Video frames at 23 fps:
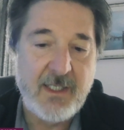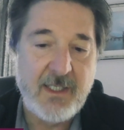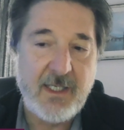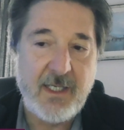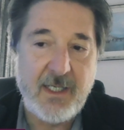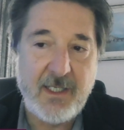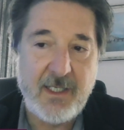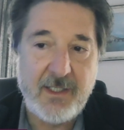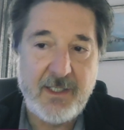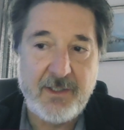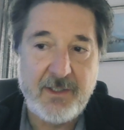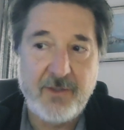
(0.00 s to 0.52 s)

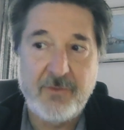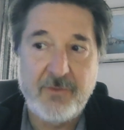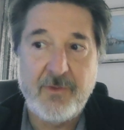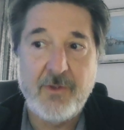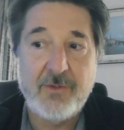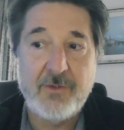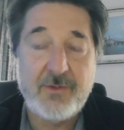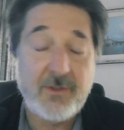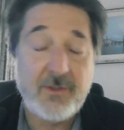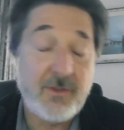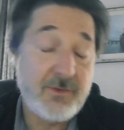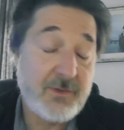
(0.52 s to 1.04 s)

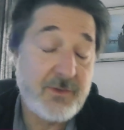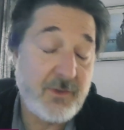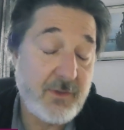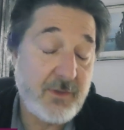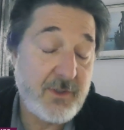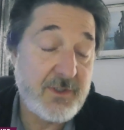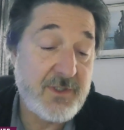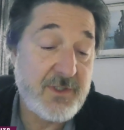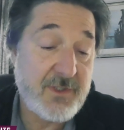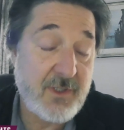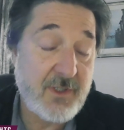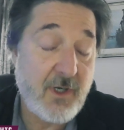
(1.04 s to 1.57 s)
Those are
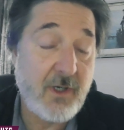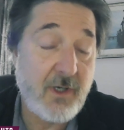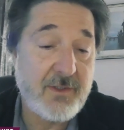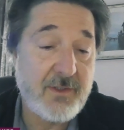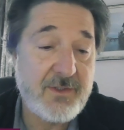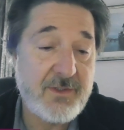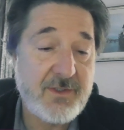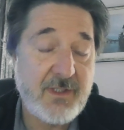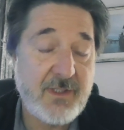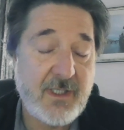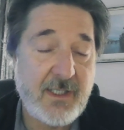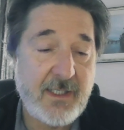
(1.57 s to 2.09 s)
good
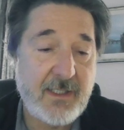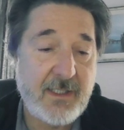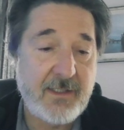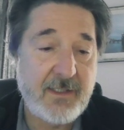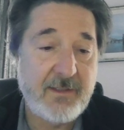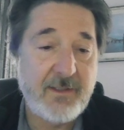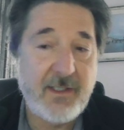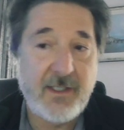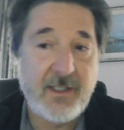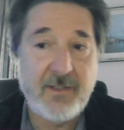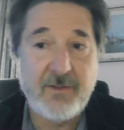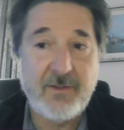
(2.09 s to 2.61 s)
starts,
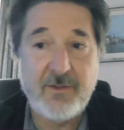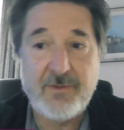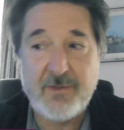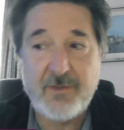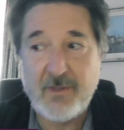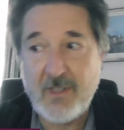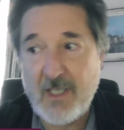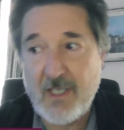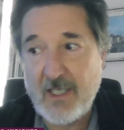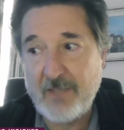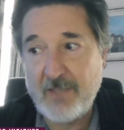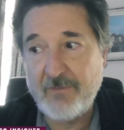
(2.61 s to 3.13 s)
and there's a
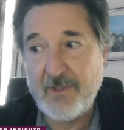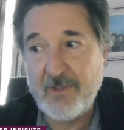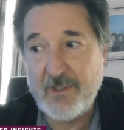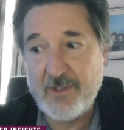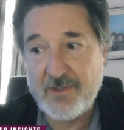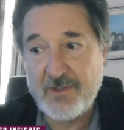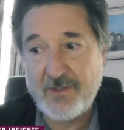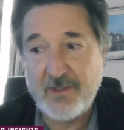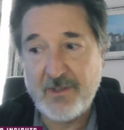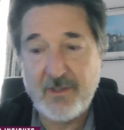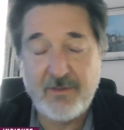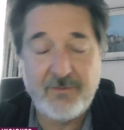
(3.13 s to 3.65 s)
lot of
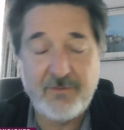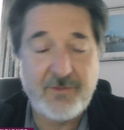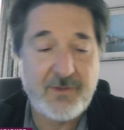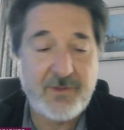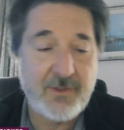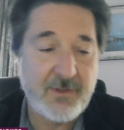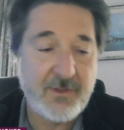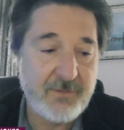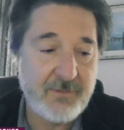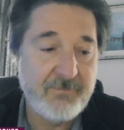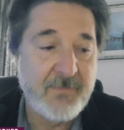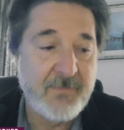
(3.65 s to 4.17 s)
initiatives to